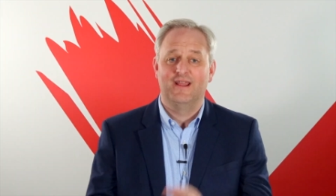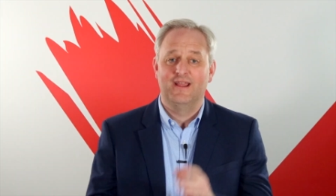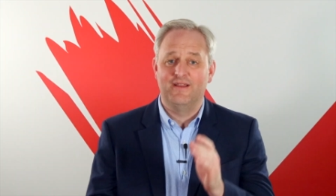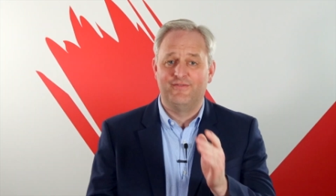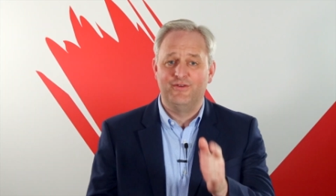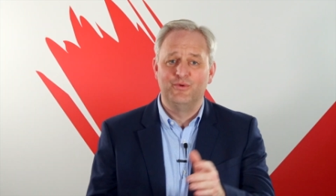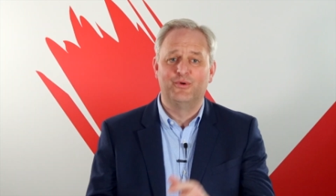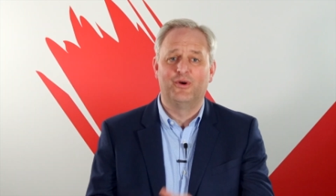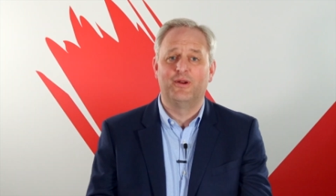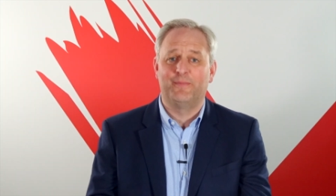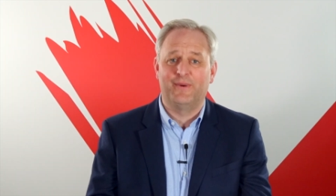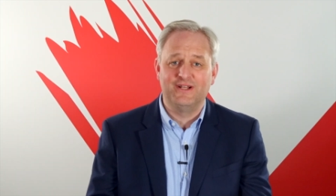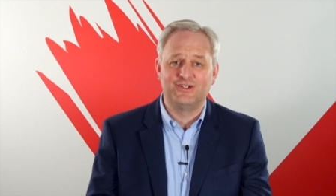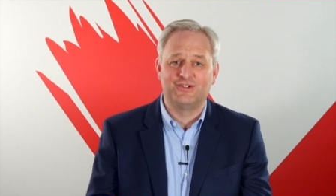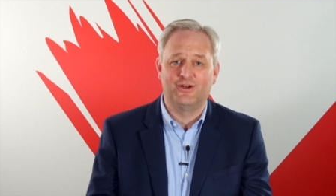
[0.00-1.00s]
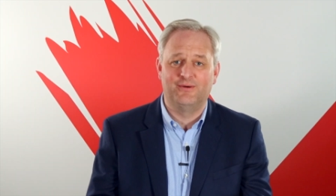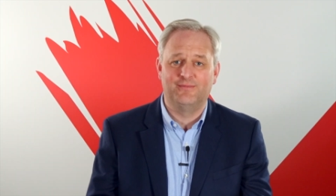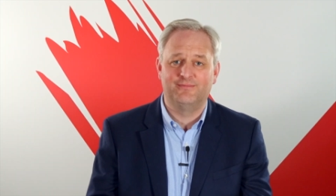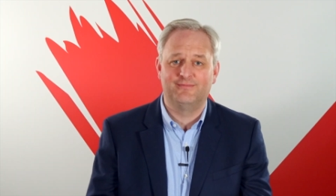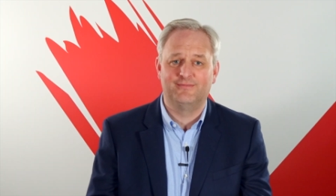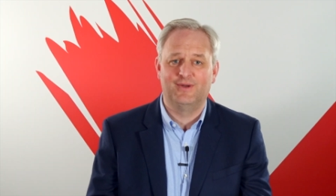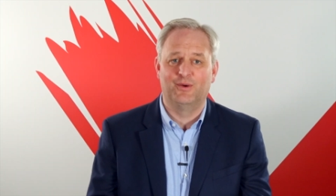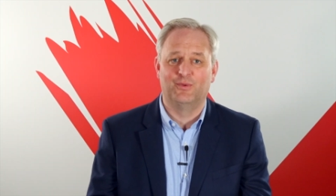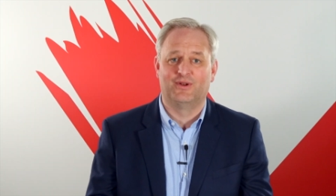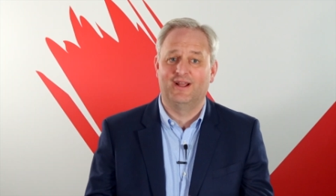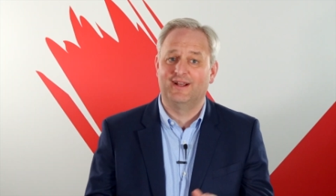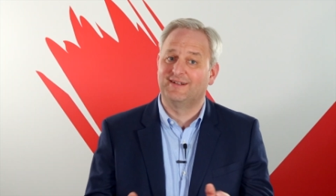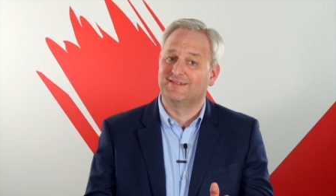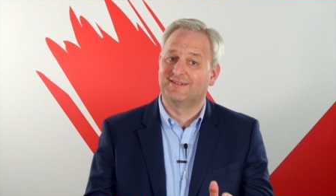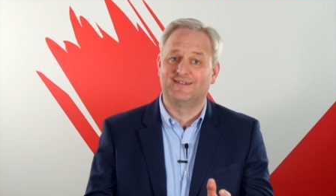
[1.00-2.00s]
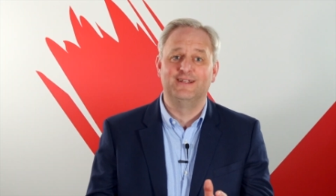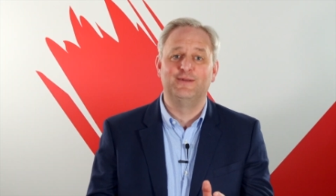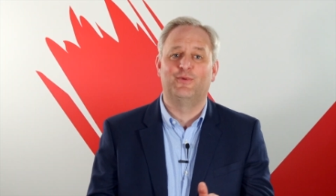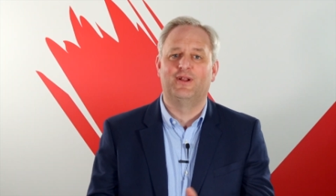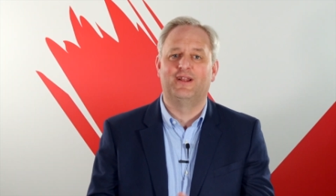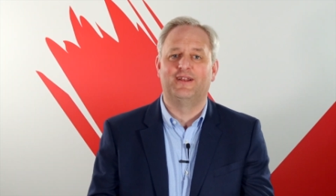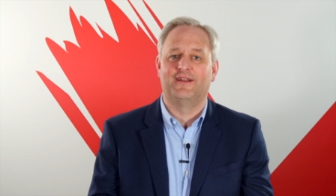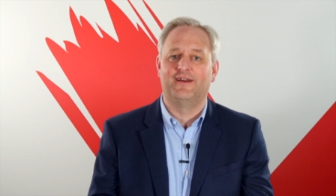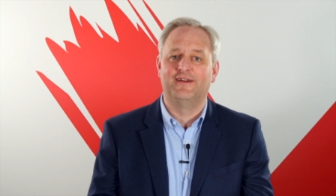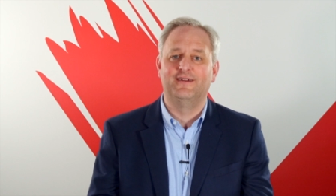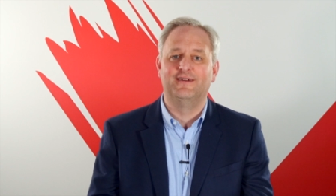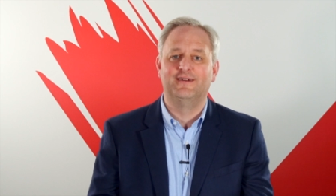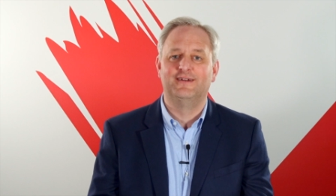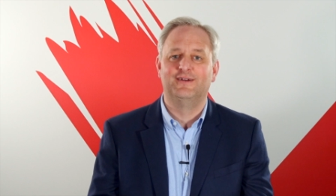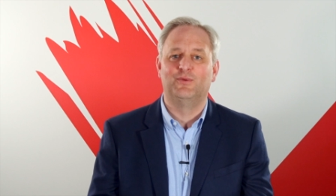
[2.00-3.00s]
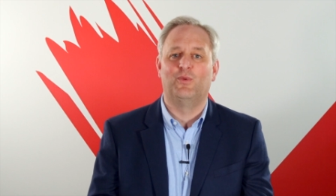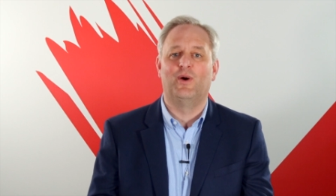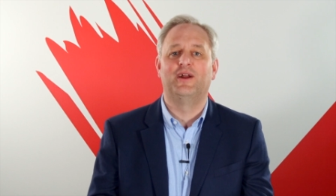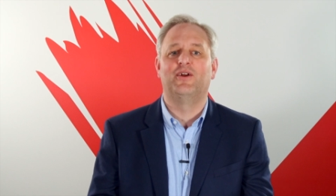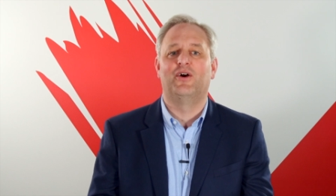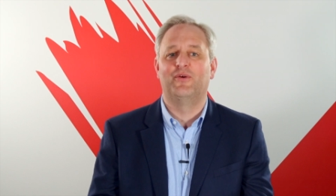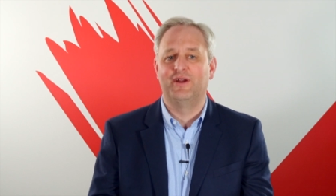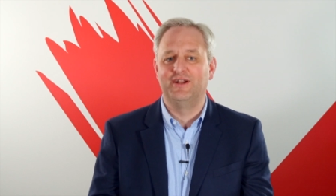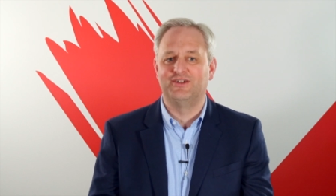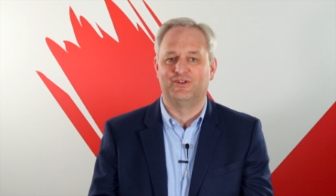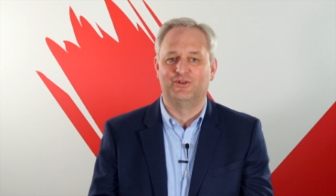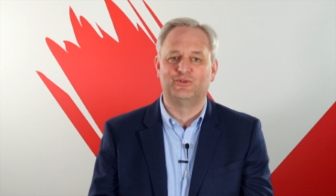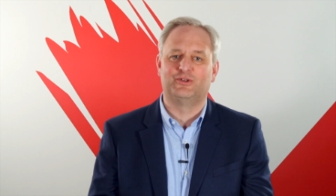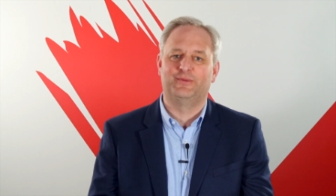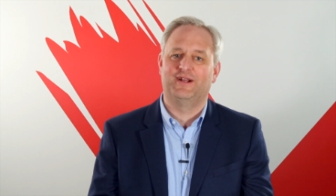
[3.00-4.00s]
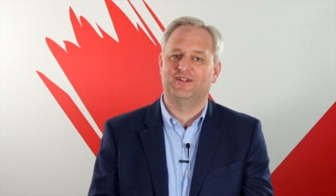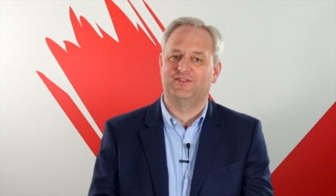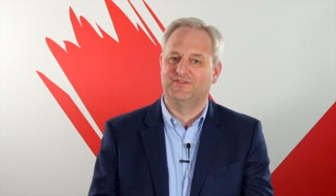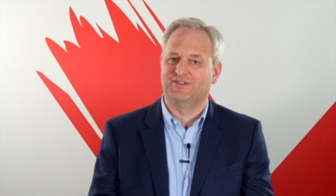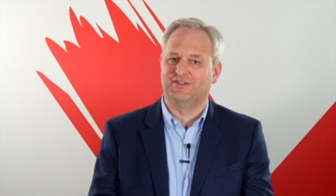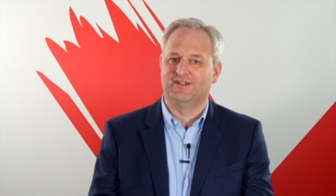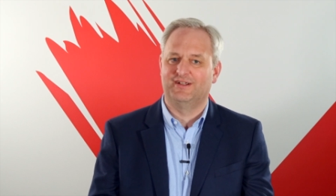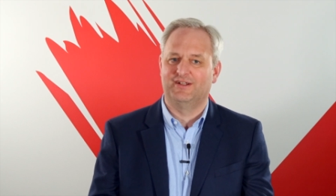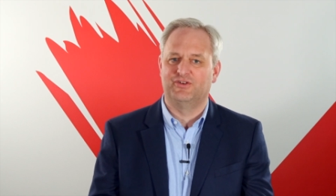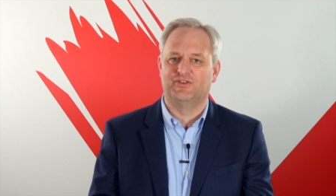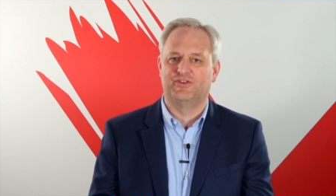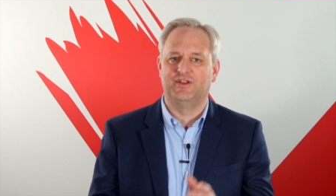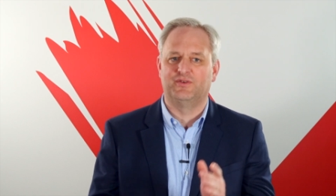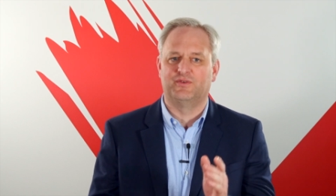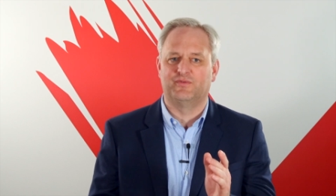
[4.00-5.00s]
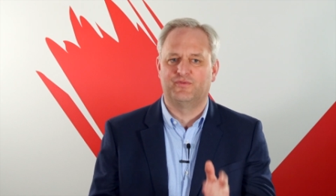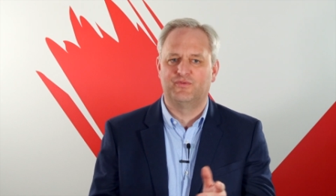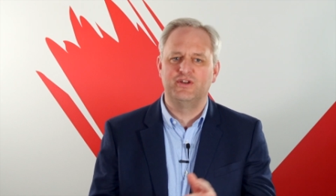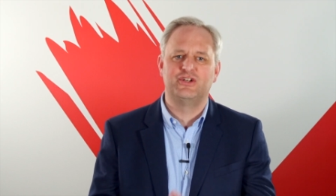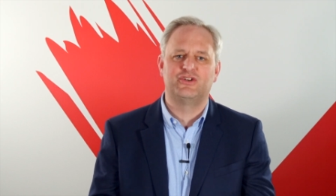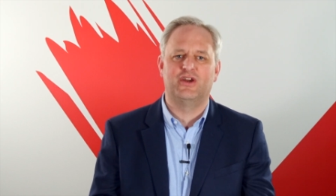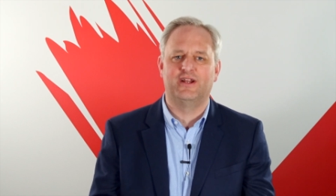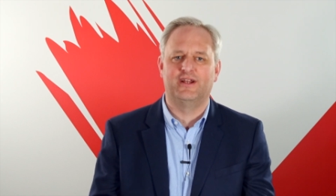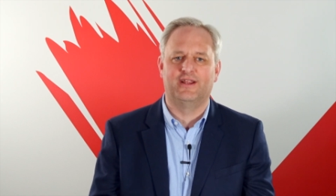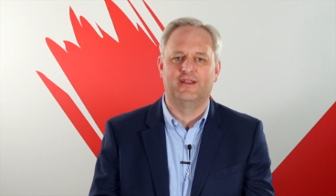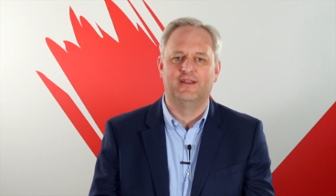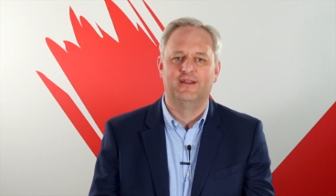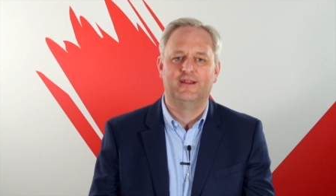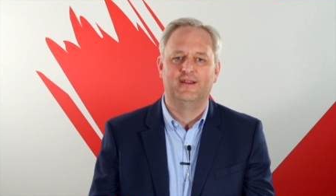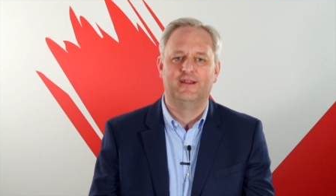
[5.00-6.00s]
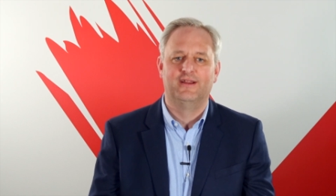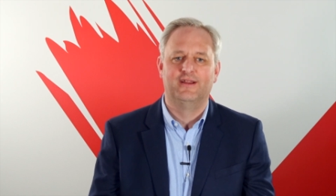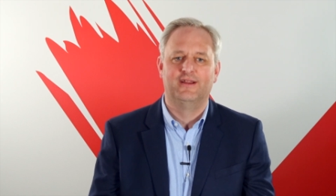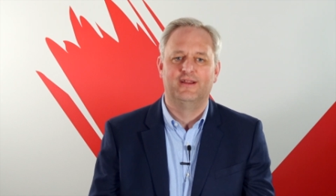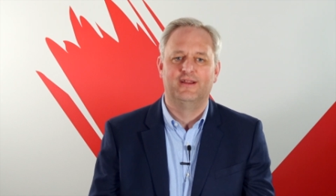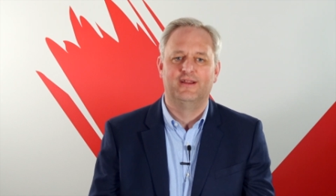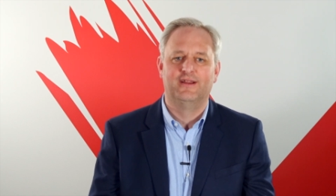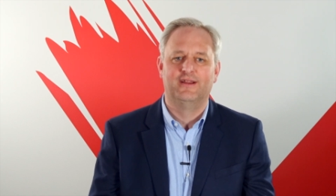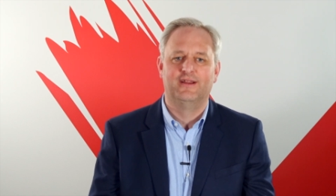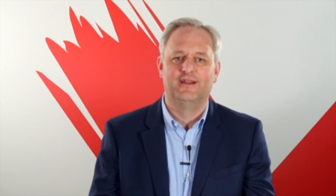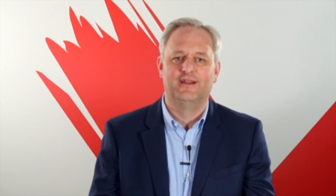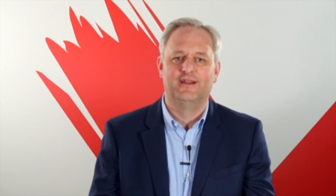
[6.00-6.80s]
If you run a paint shop and would like to sleep well at night, why not arrange an Ultrimax visit and receive some free training, advice